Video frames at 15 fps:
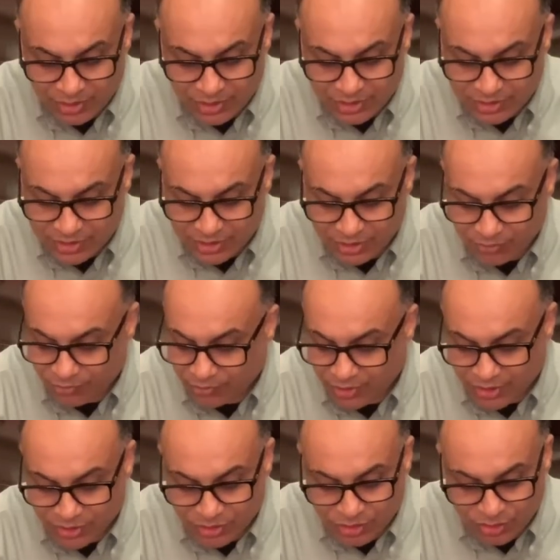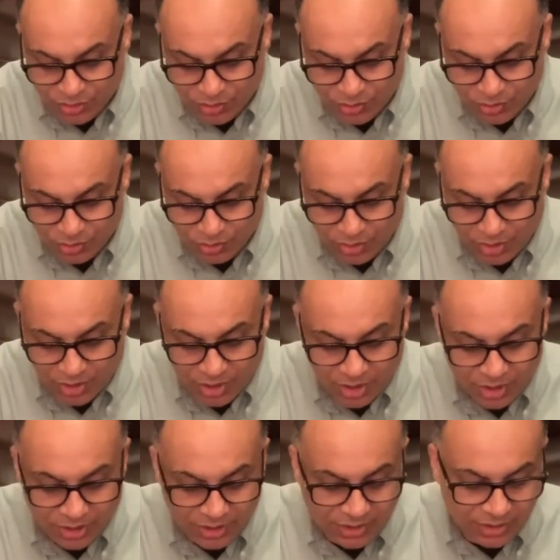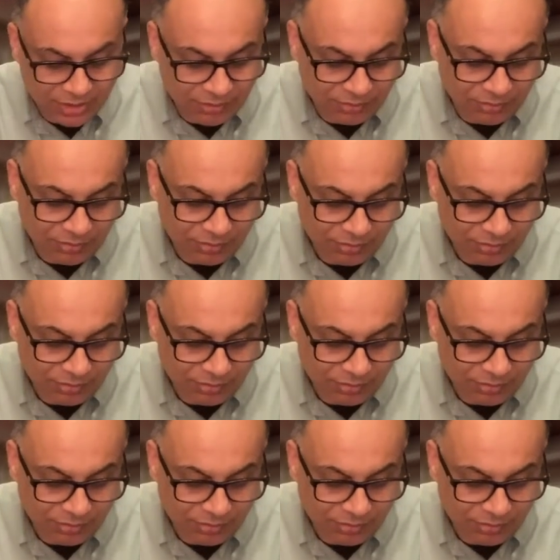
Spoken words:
instead of 2 card in